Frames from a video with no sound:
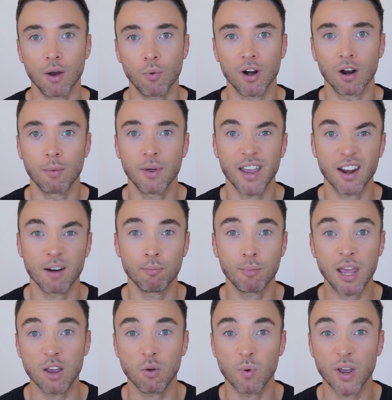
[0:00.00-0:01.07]
When I'm hitting
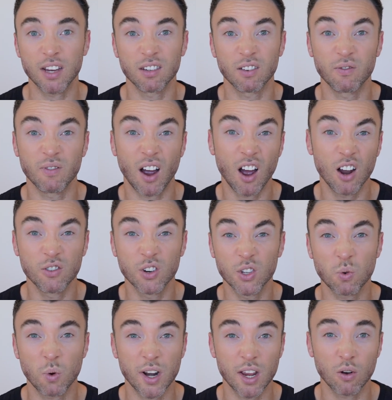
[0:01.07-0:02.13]
peak weeks of
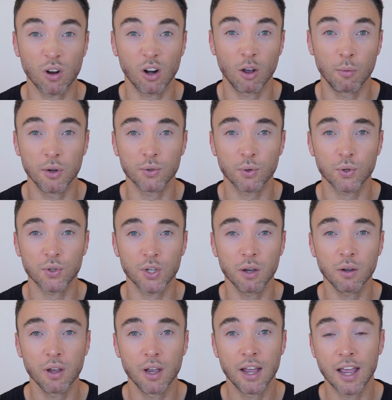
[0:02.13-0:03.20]
120 kilometers or so
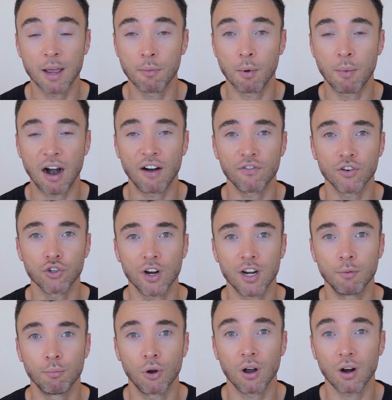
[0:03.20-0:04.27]
in my marathon
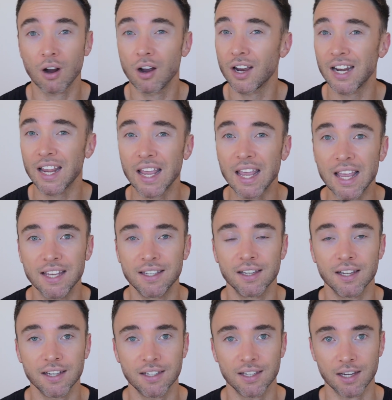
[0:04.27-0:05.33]
training block, I could
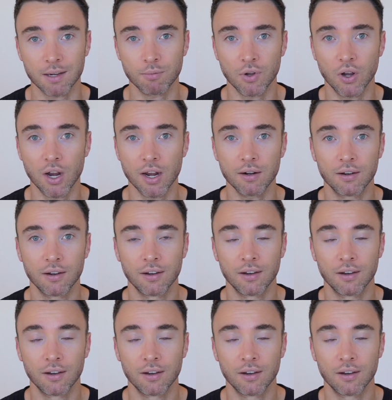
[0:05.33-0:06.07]
easily sleep 9.